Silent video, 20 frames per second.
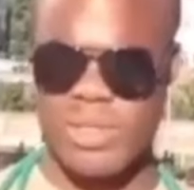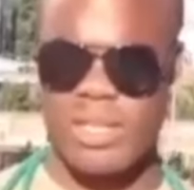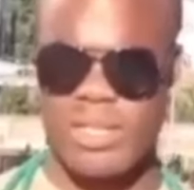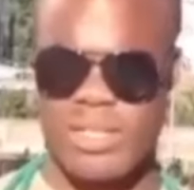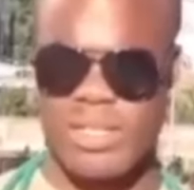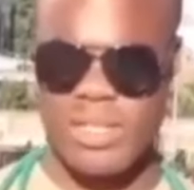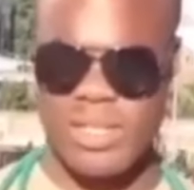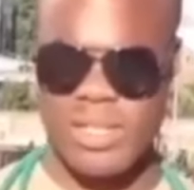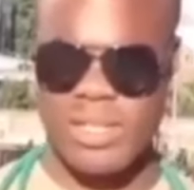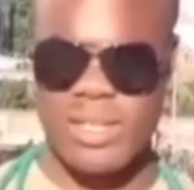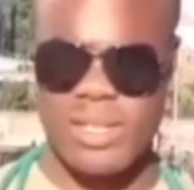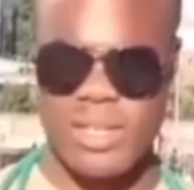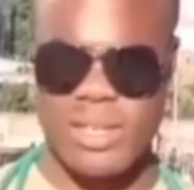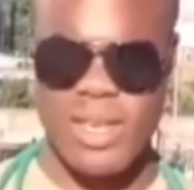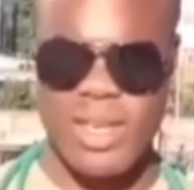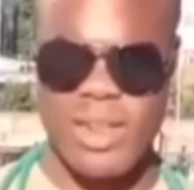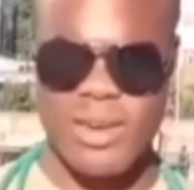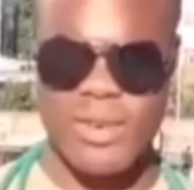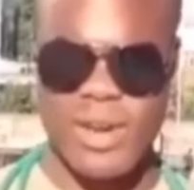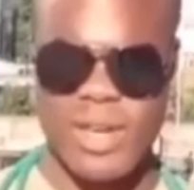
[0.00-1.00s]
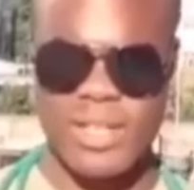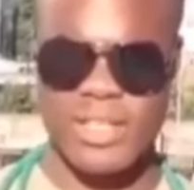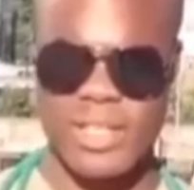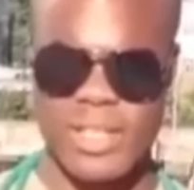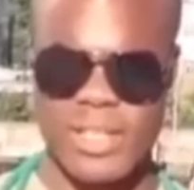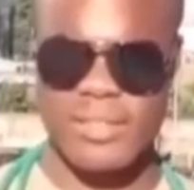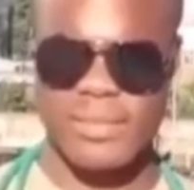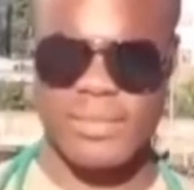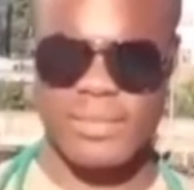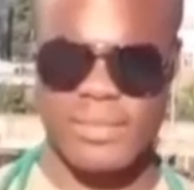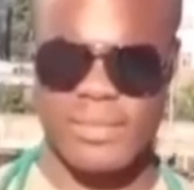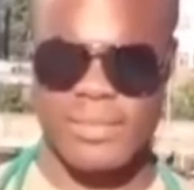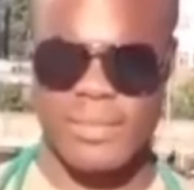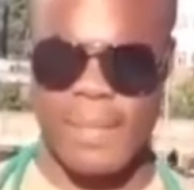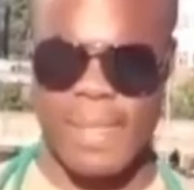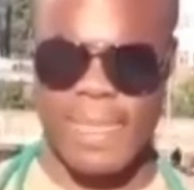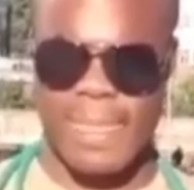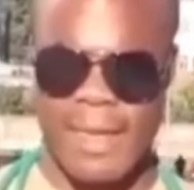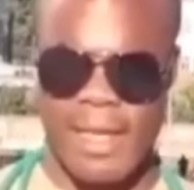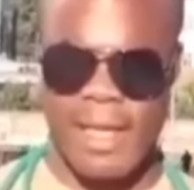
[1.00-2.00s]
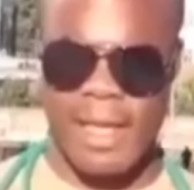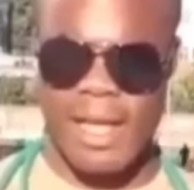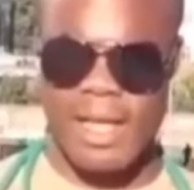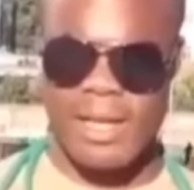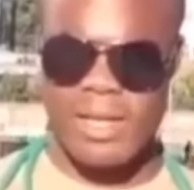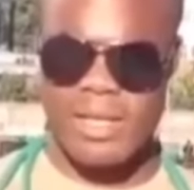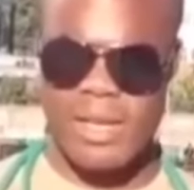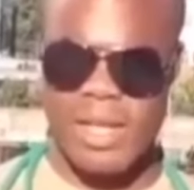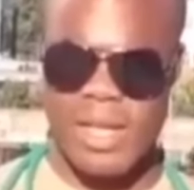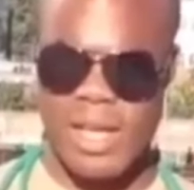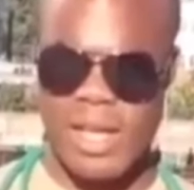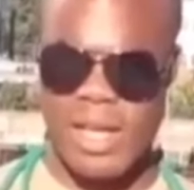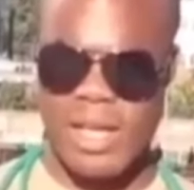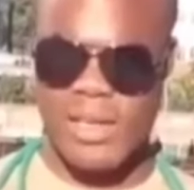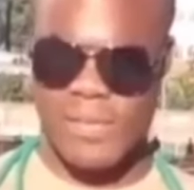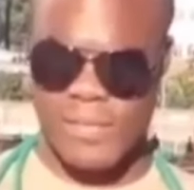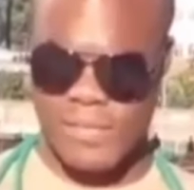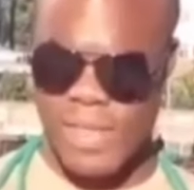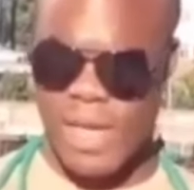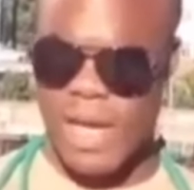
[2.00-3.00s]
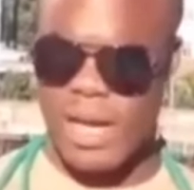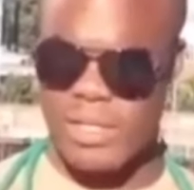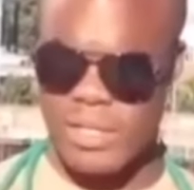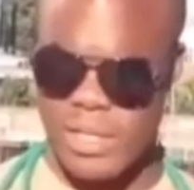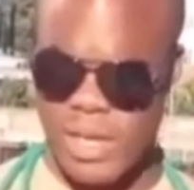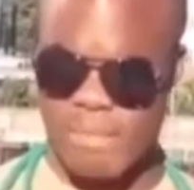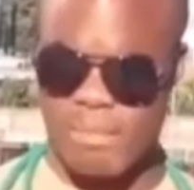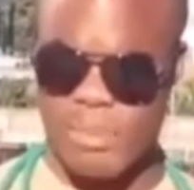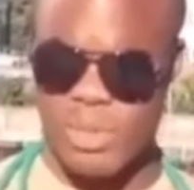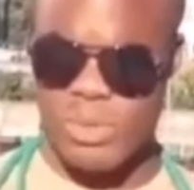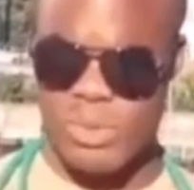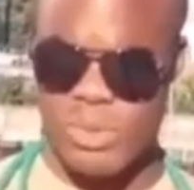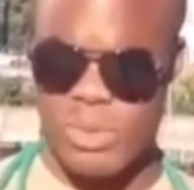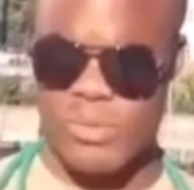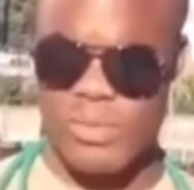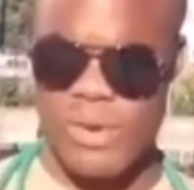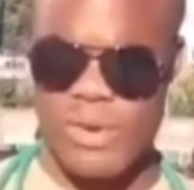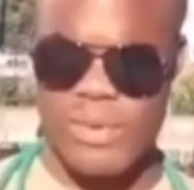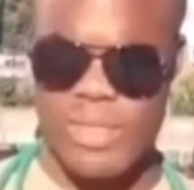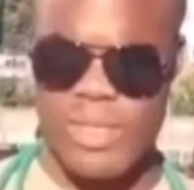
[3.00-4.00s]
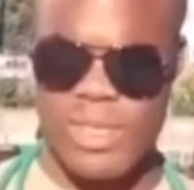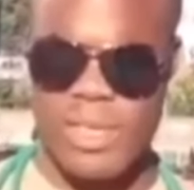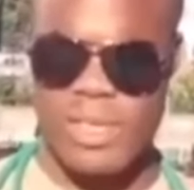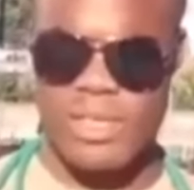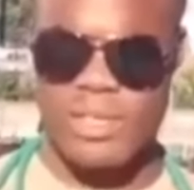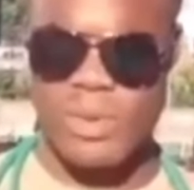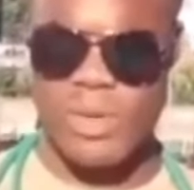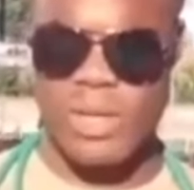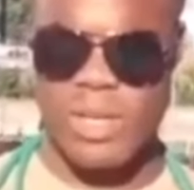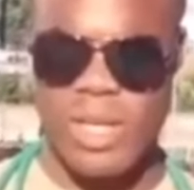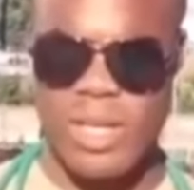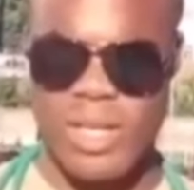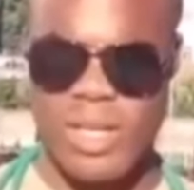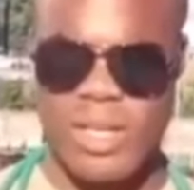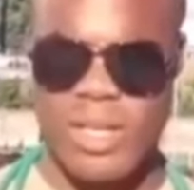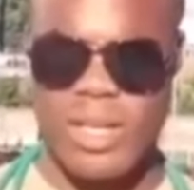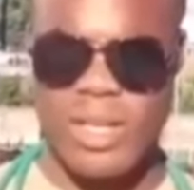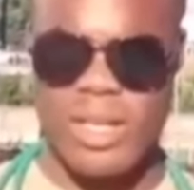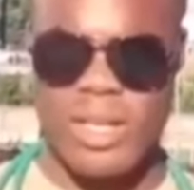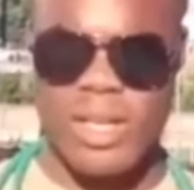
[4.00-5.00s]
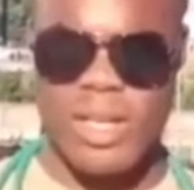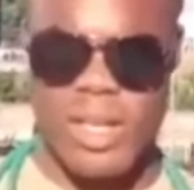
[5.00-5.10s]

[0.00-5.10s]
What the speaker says: study in here in Russia. And if they accept you, if everything is okay,